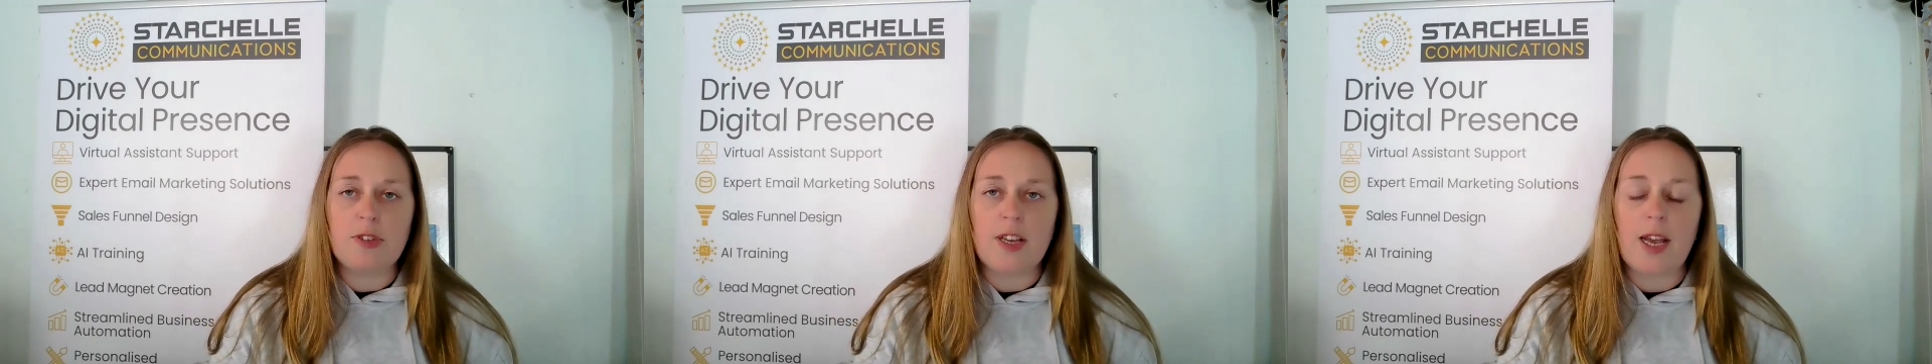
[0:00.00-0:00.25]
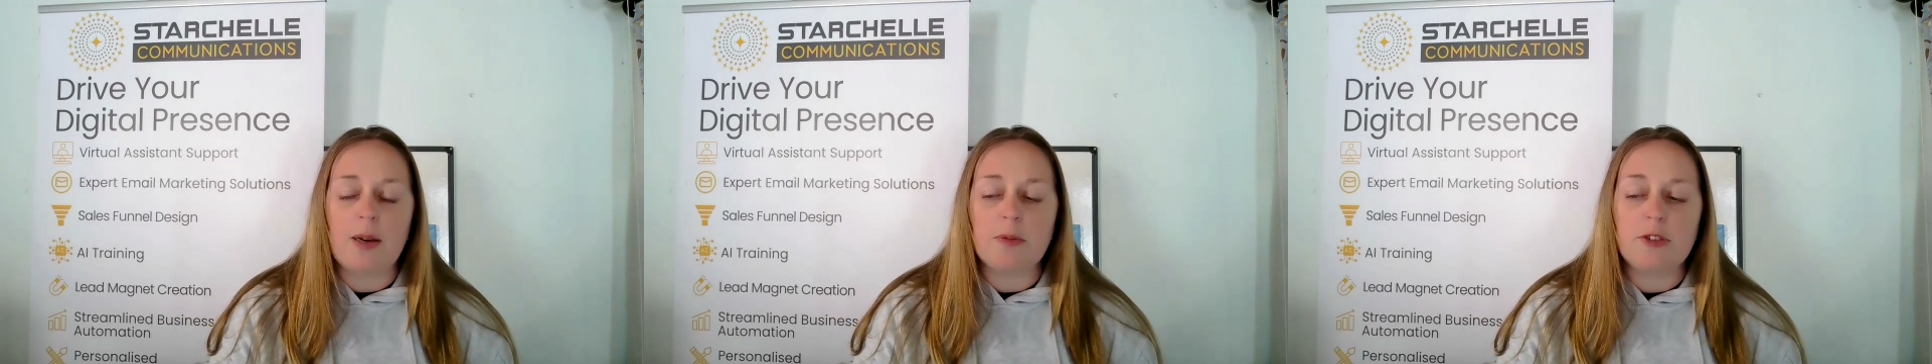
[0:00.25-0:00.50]
for
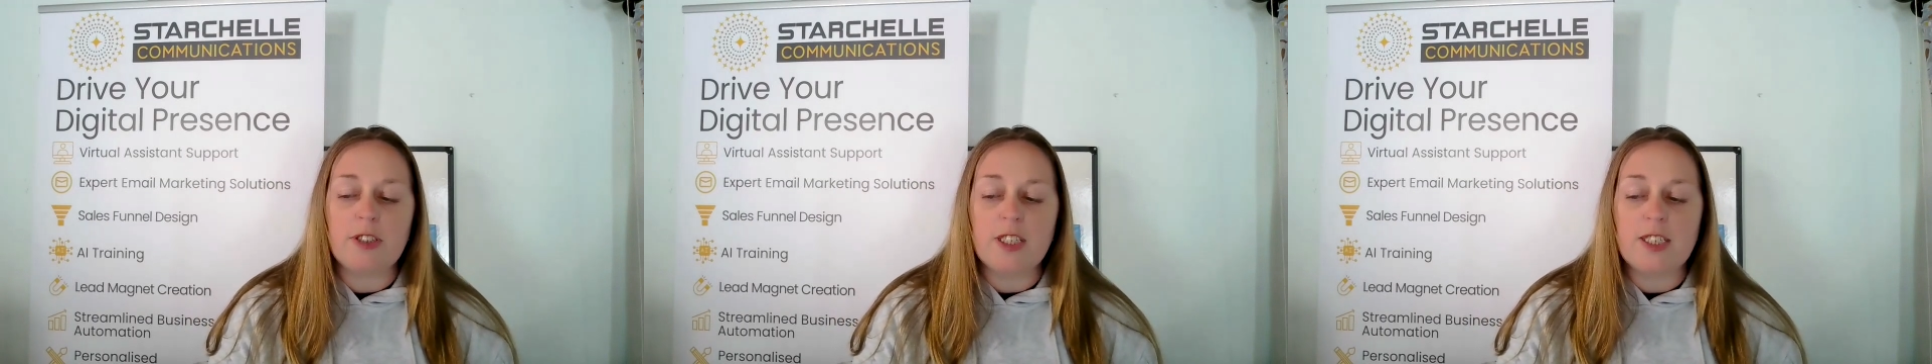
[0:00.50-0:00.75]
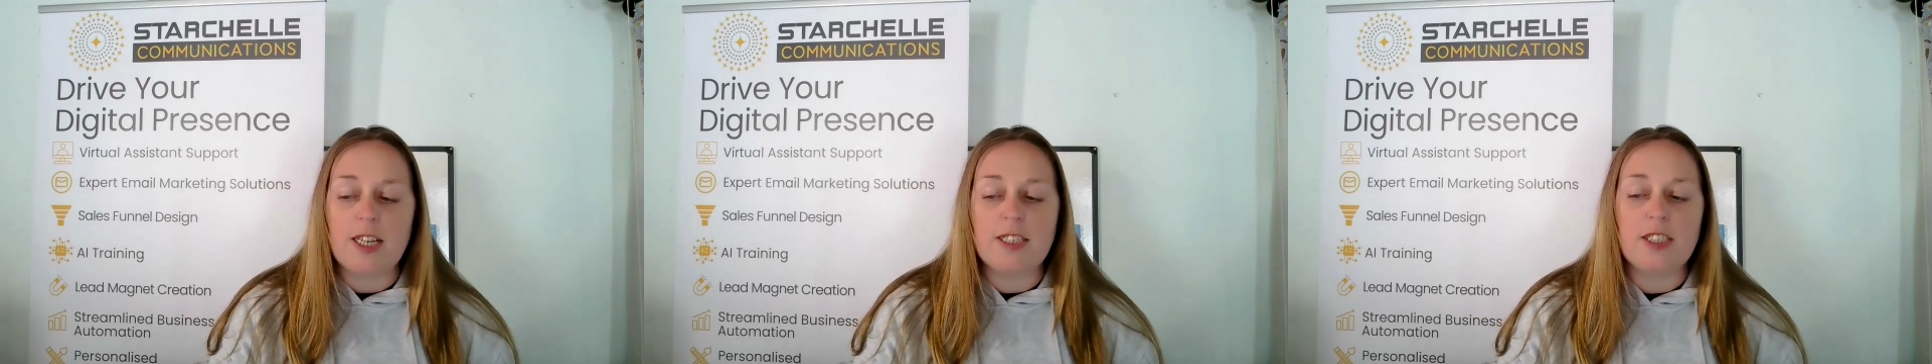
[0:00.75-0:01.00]
capturing
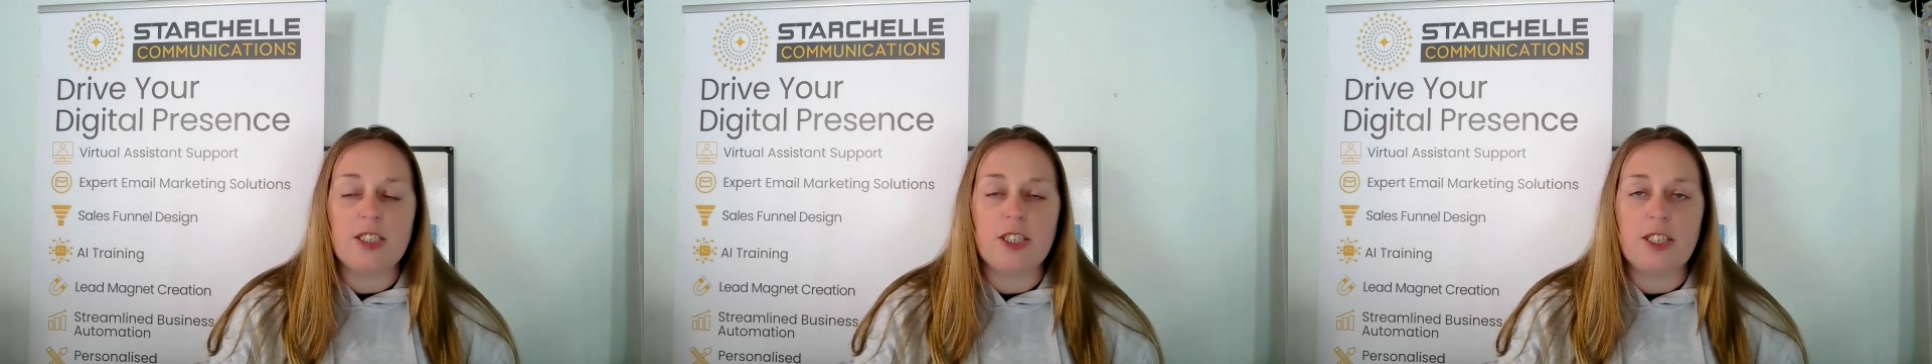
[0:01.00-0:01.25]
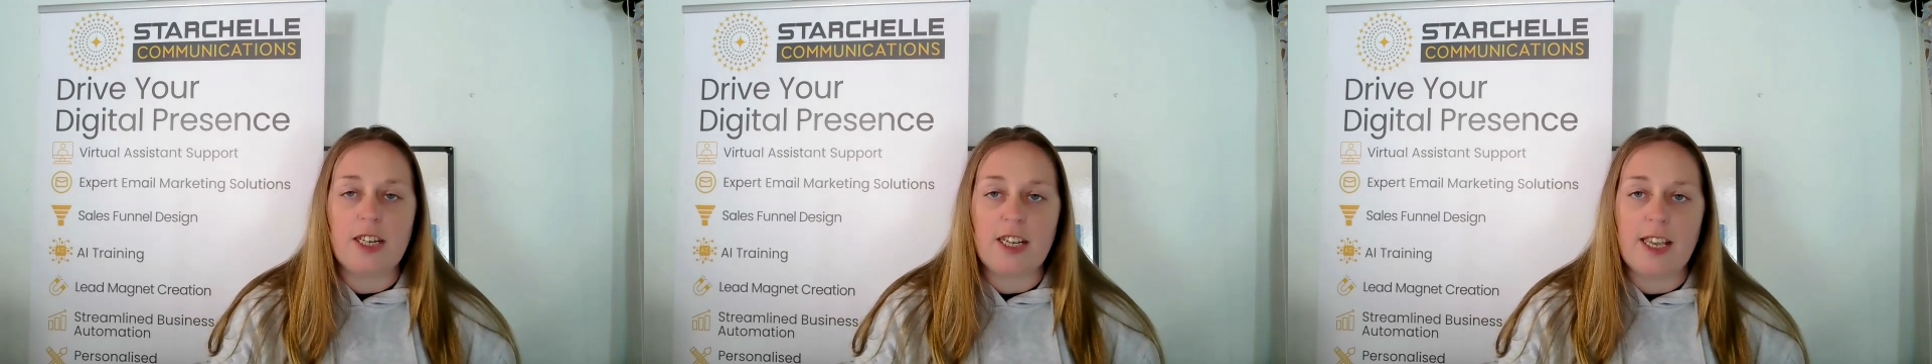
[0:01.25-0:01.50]

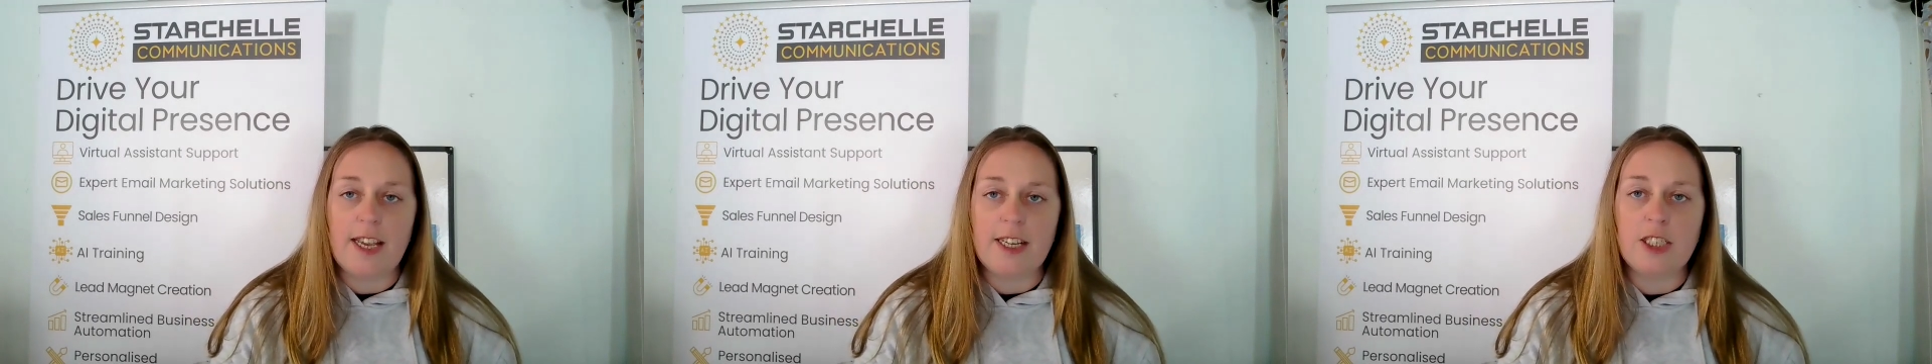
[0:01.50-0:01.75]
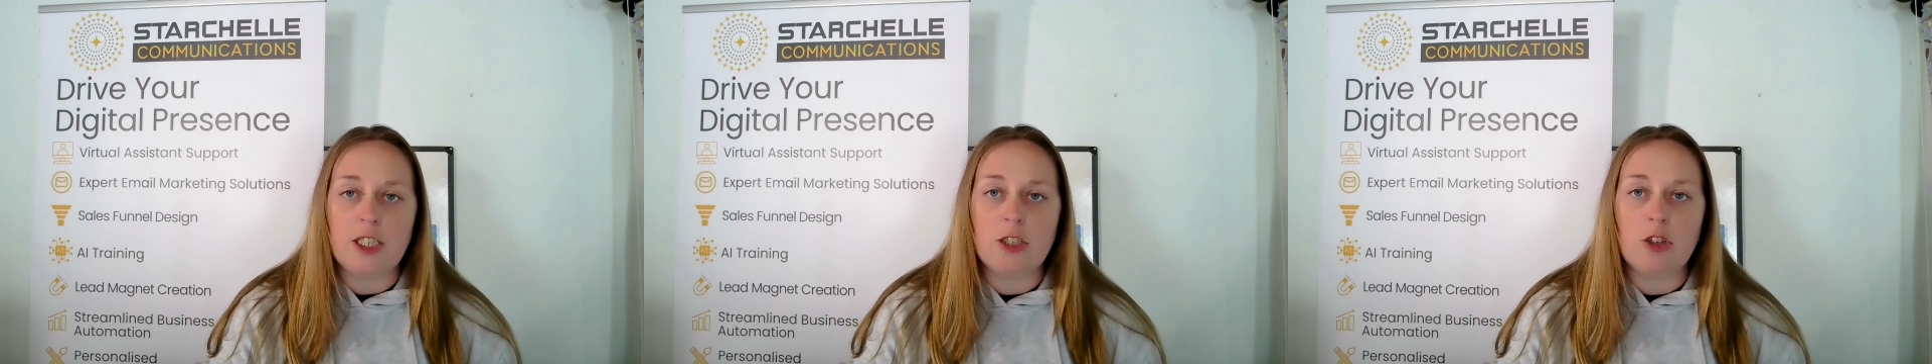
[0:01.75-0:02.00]
attention and
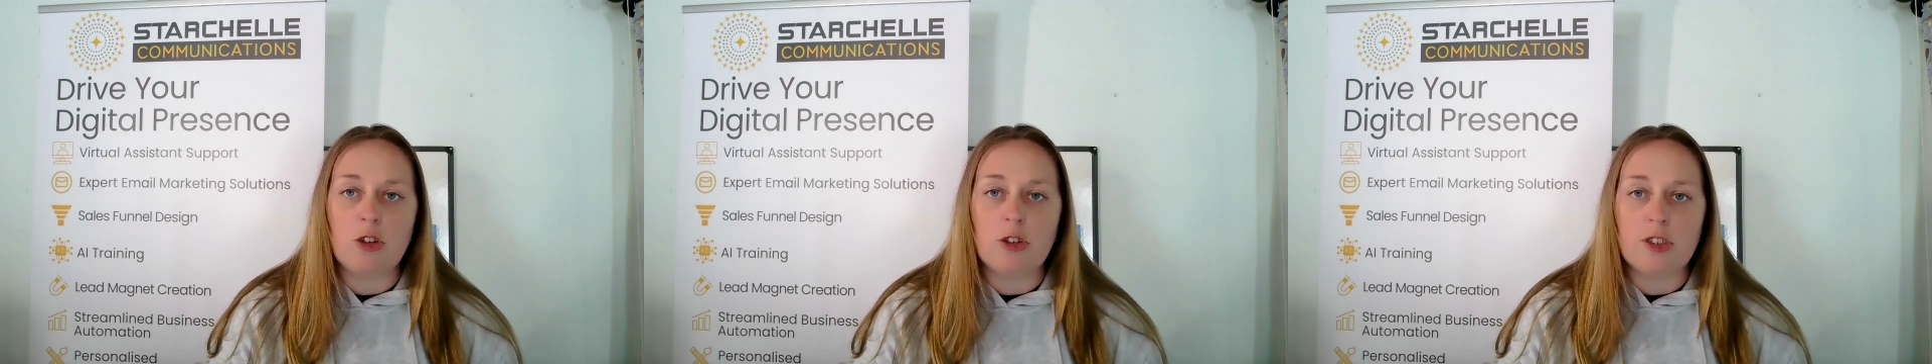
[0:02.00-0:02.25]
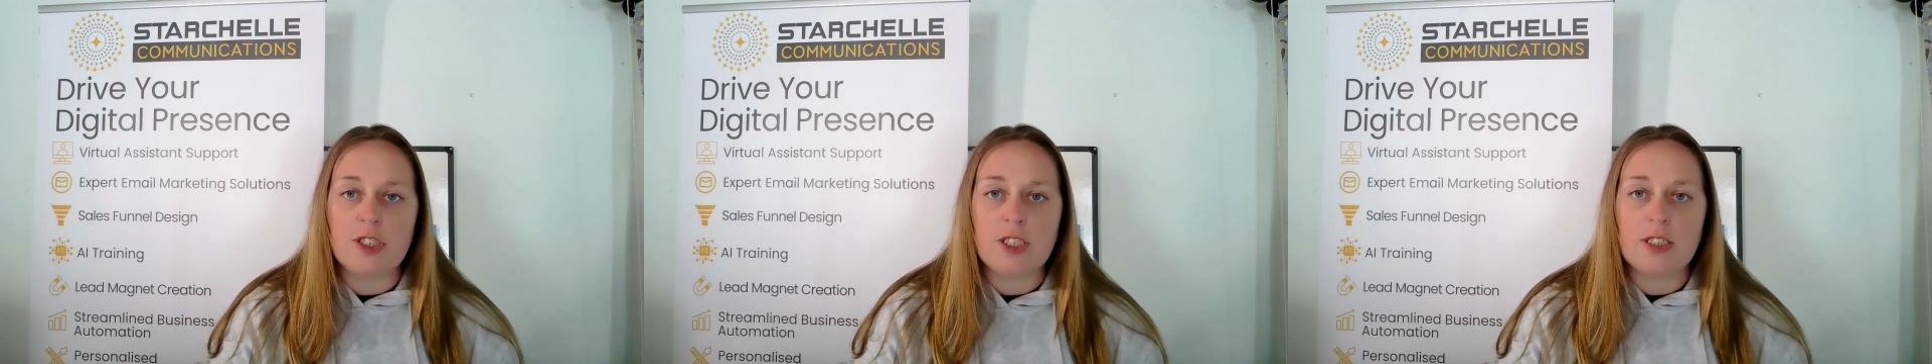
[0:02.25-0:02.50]
engaging your
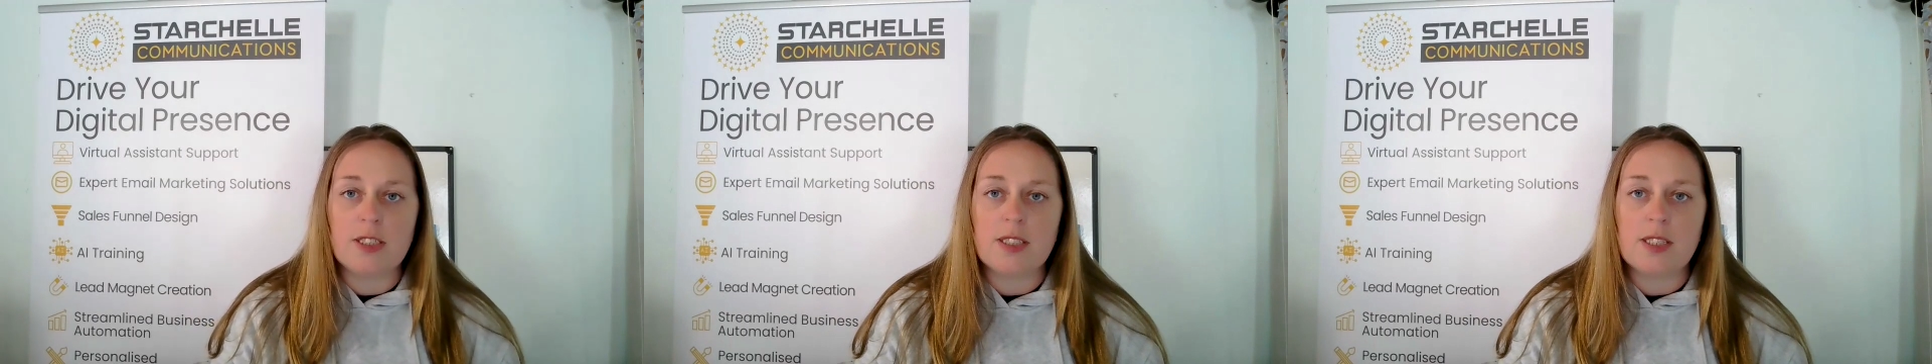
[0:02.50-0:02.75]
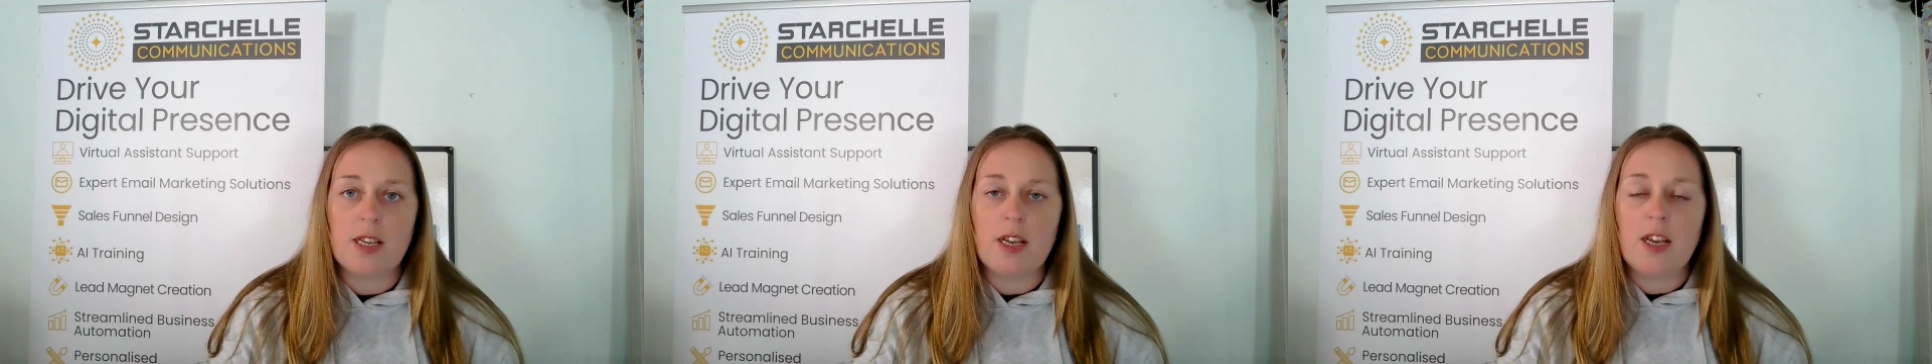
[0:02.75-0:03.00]

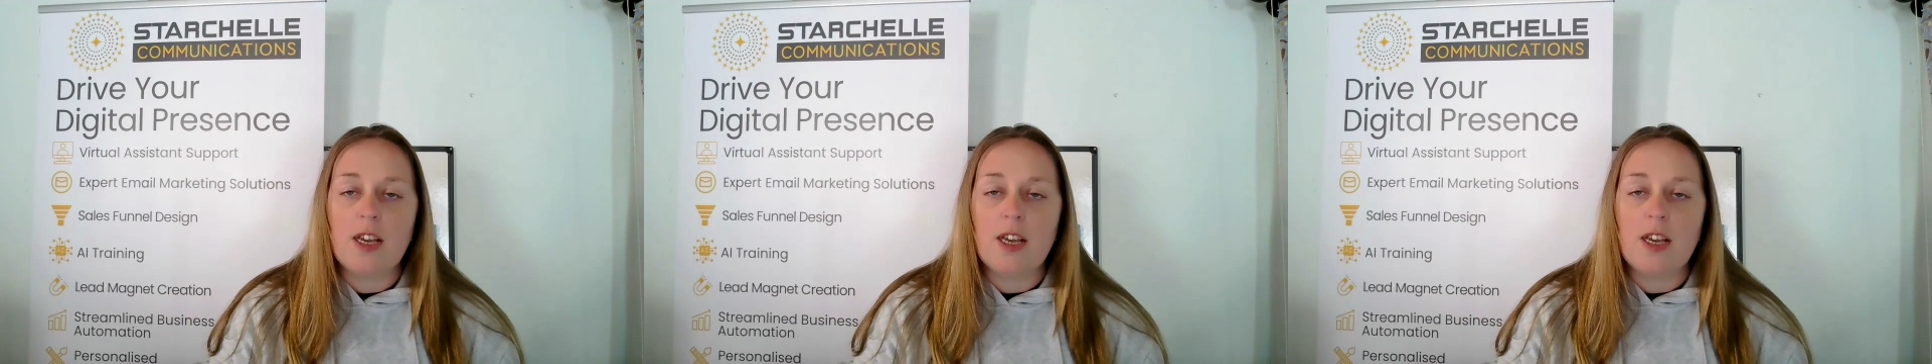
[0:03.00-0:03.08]
audience.